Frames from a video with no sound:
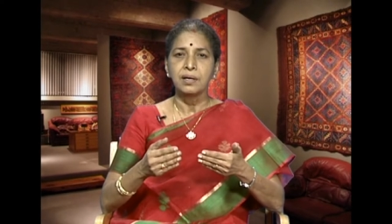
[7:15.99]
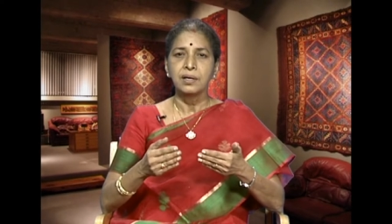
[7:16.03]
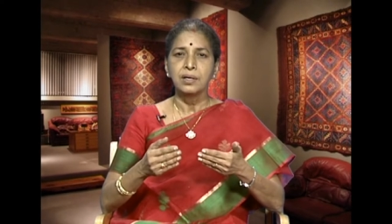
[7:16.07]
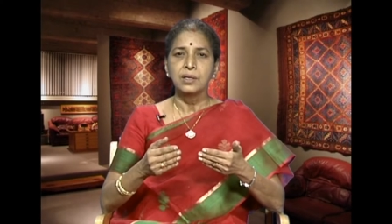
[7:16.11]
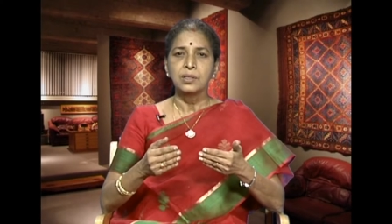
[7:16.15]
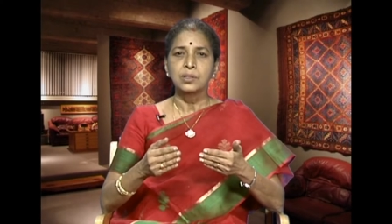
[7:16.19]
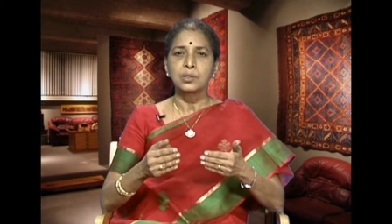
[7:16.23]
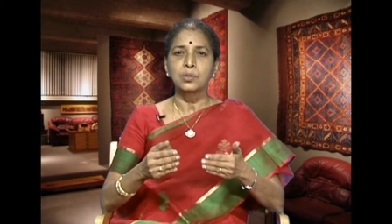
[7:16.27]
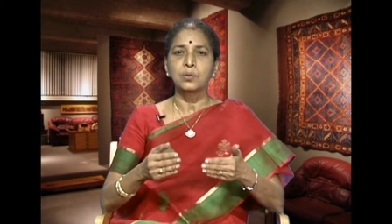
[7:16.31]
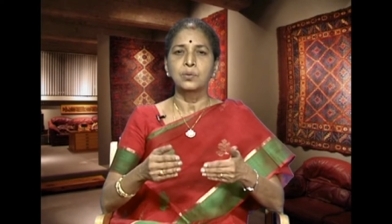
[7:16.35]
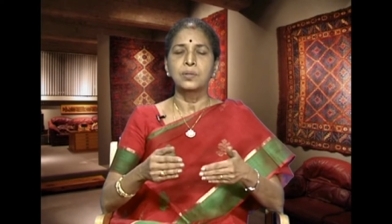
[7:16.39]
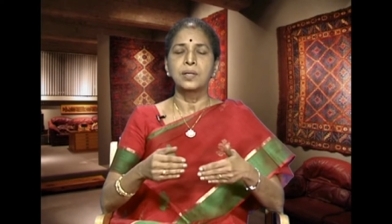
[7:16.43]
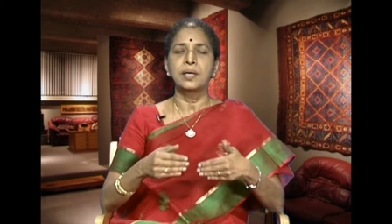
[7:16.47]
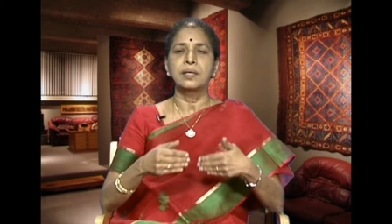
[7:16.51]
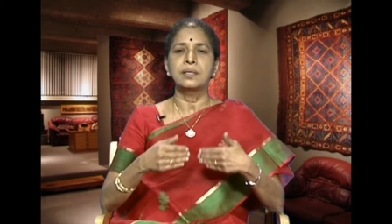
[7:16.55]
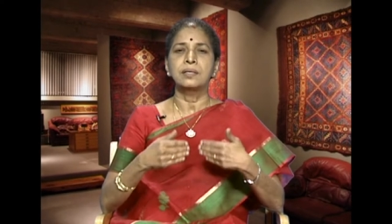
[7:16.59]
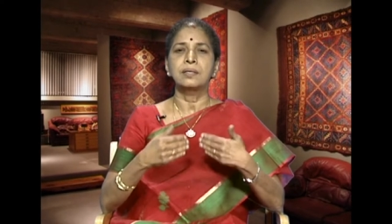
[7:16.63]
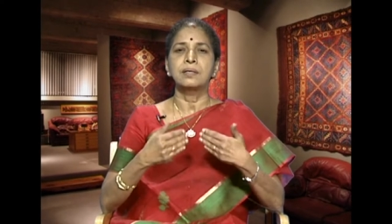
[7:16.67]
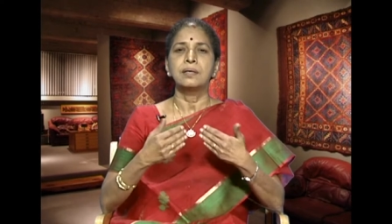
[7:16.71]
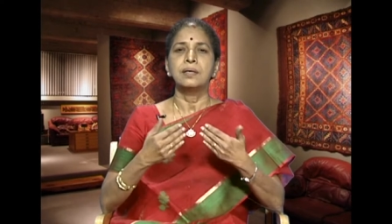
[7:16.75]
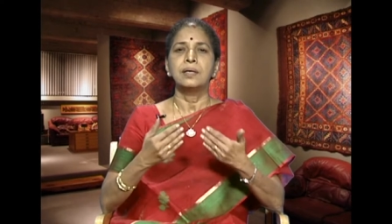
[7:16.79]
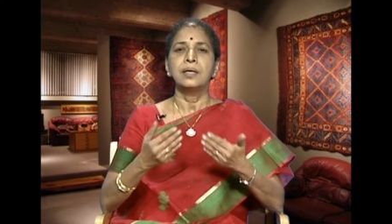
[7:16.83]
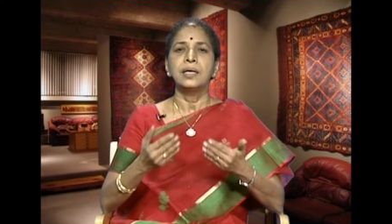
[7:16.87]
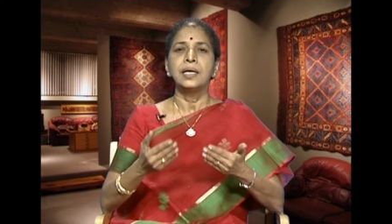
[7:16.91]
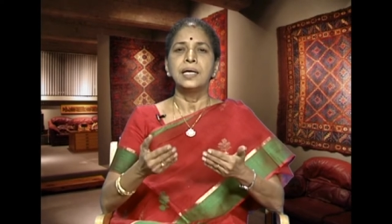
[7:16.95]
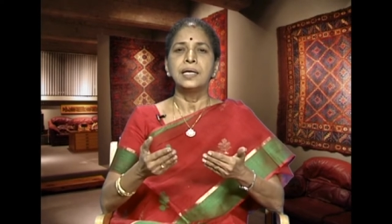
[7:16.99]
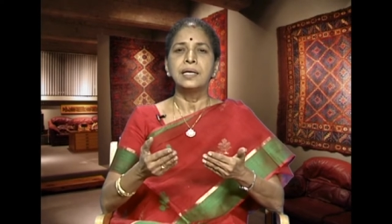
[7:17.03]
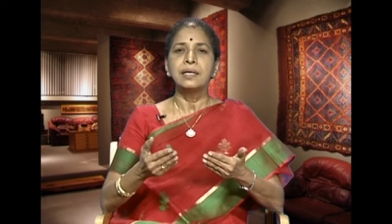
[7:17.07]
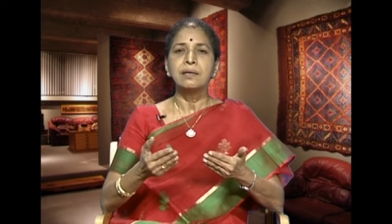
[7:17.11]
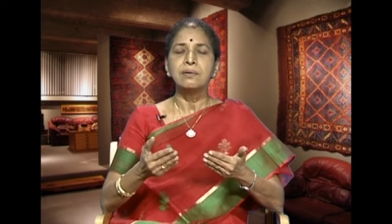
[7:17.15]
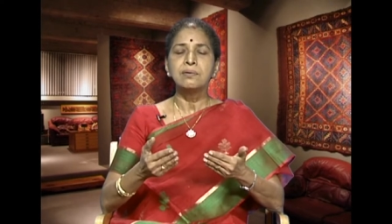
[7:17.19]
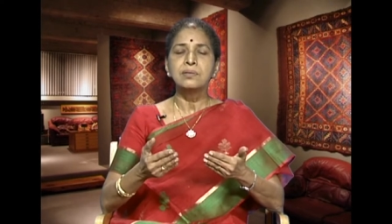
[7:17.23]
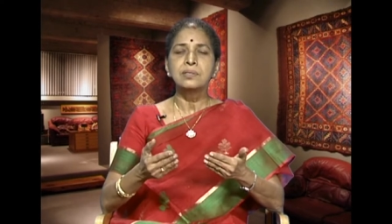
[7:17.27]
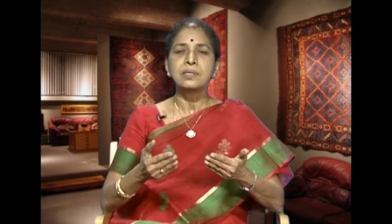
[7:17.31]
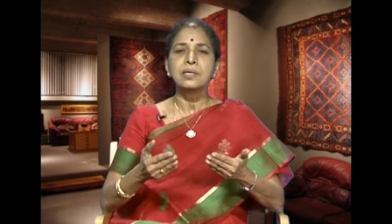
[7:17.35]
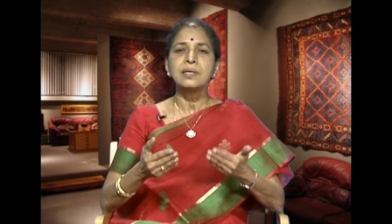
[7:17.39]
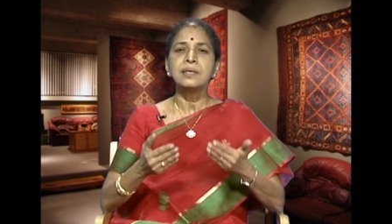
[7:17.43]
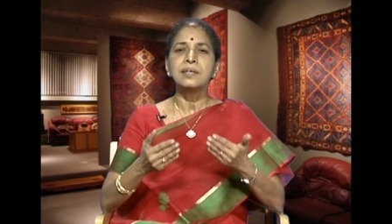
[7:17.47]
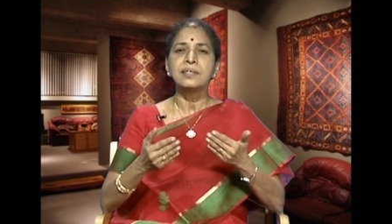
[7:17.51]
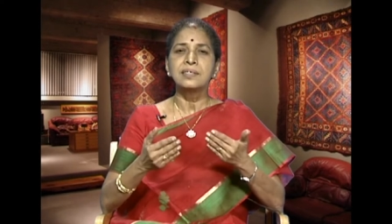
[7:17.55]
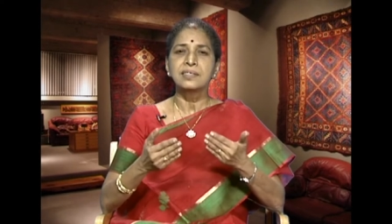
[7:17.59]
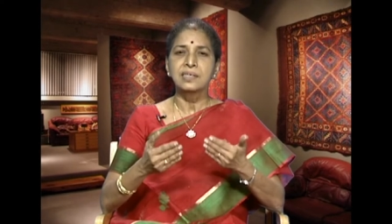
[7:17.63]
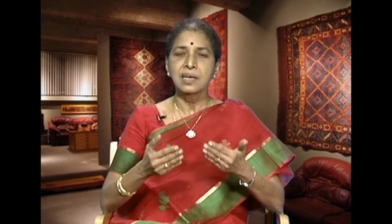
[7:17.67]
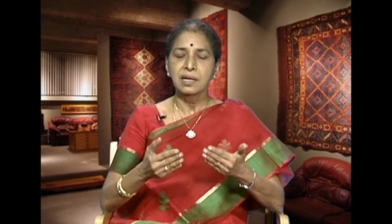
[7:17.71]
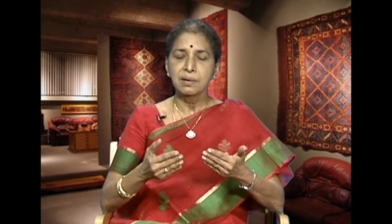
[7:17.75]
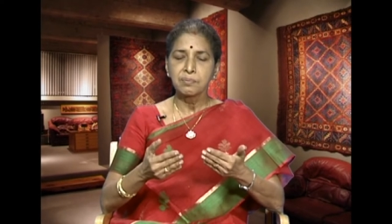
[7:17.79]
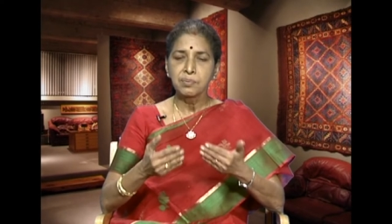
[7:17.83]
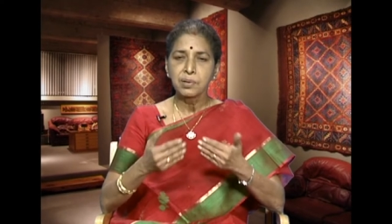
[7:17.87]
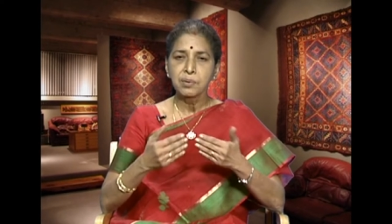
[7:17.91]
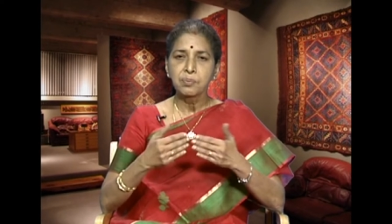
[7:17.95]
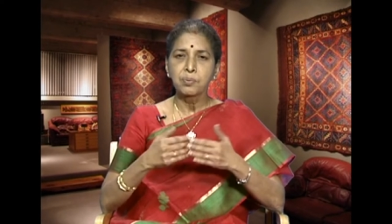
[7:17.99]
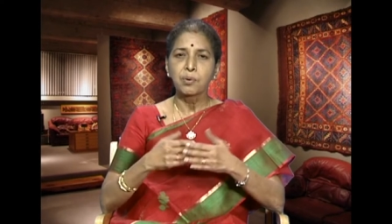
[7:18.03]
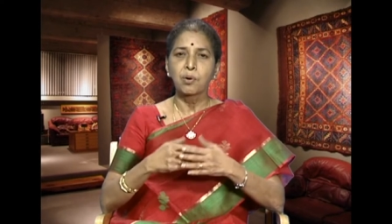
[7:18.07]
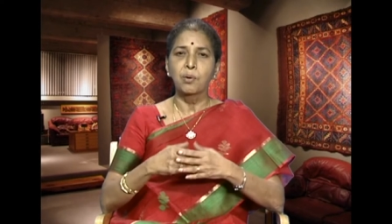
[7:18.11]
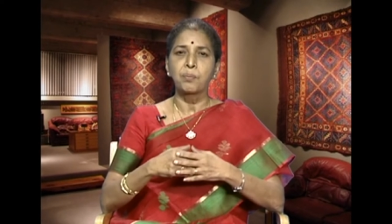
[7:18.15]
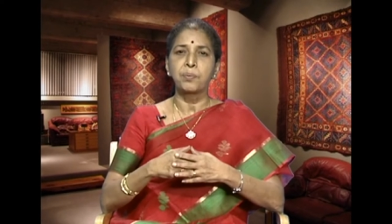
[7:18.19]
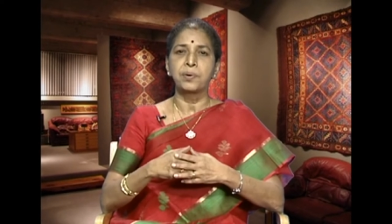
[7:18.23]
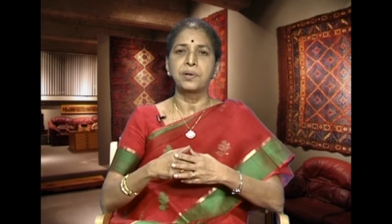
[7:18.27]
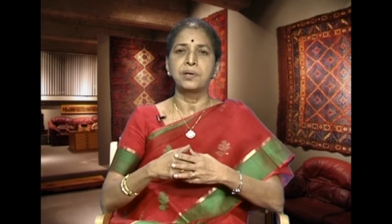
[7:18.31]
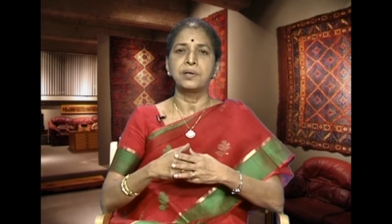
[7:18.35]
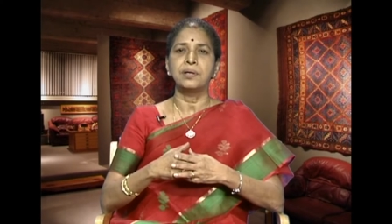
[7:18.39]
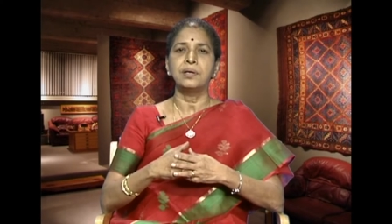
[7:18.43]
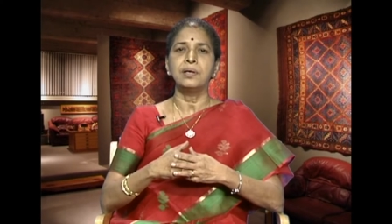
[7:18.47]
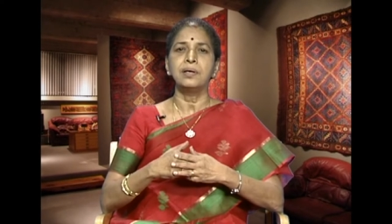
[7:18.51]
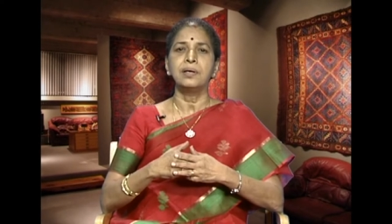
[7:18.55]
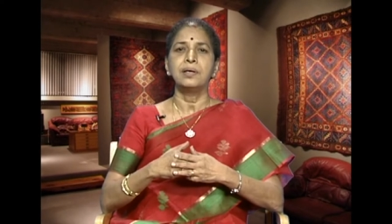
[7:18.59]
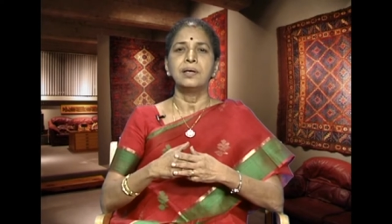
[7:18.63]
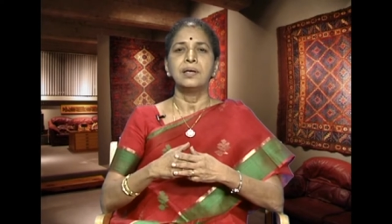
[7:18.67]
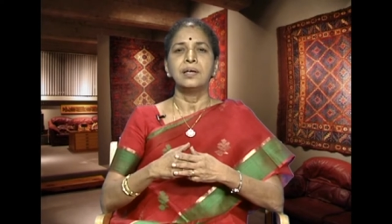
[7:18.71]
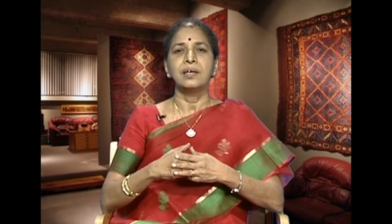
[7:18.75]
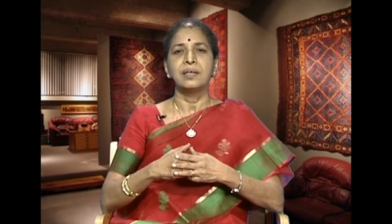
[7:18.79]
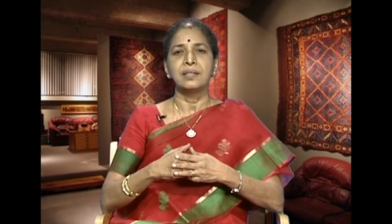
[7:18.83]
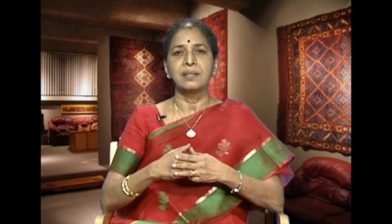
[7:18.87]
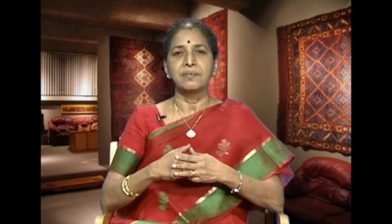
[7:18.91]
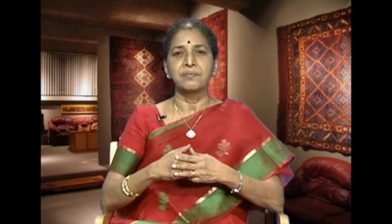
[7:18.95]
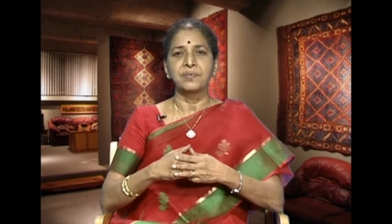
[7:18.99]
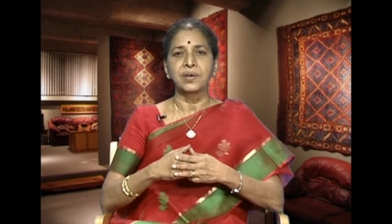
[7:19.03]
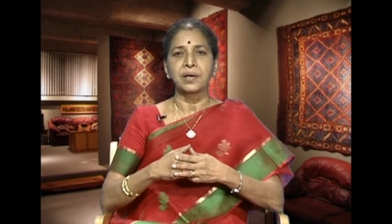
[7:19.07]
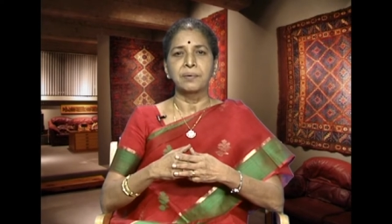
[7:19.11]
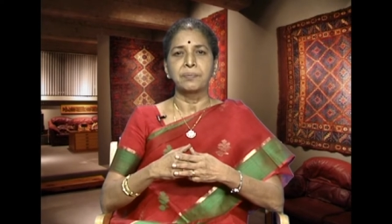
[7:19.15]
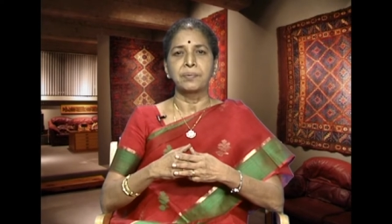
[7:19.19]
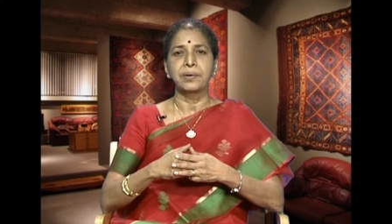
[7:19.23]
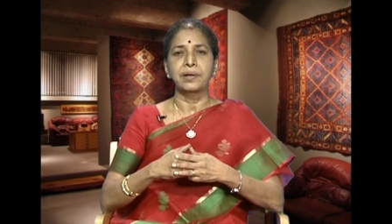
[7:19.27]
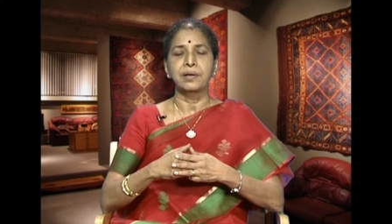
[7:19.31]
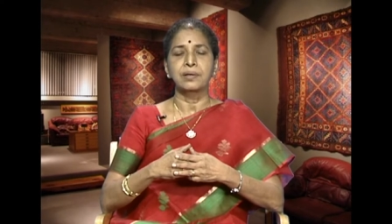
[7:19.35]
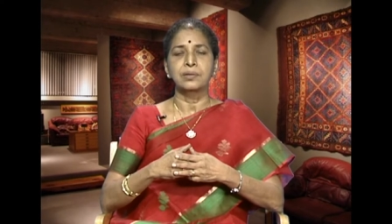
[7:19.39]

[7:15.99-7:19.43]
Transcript: so that it gives a desirable property in the fabric.